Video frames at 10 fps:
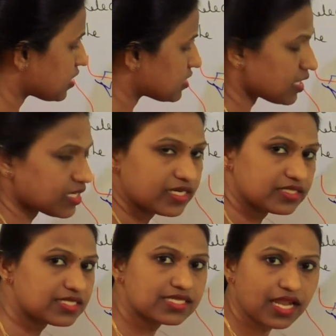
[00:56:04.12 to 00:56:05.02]
are
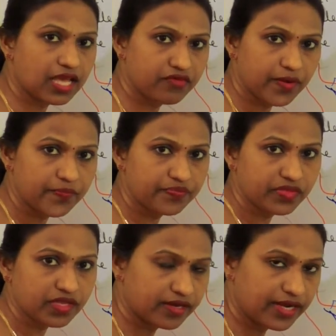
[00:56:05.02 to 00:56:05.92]
secreting the saliva,
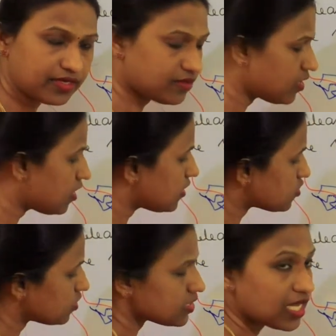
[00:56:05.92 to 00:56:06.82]
right?
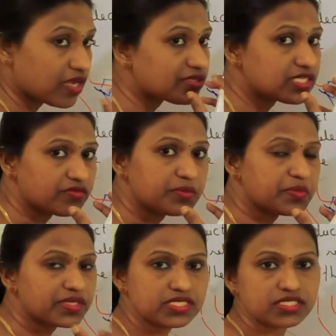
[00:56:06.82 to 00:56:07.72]
So the saliva that will be
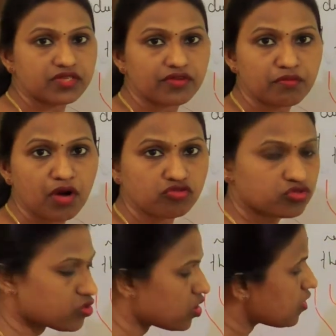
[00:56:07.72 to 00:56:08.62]
present in our mouth.
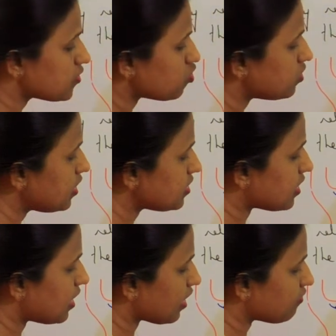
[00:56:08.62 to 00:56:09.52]
So these
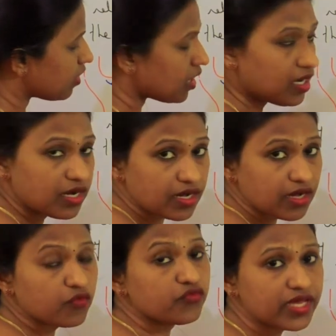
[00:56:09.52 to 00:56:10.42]
saliva,
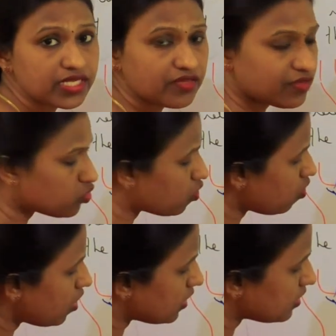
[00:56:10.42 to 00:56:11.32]
where they will
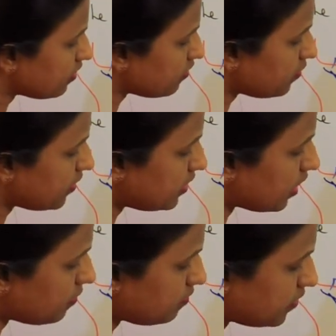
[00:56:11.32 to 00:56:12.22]
go? They will be
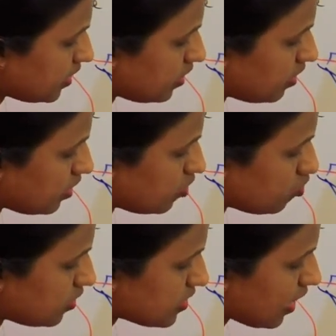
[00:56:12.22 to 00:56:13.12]
dumped here into
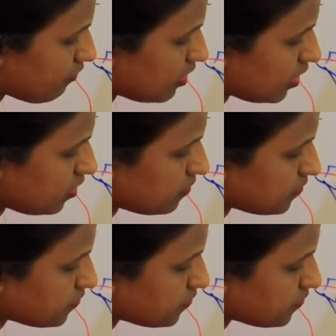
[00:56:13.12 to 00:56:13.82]
this cavity,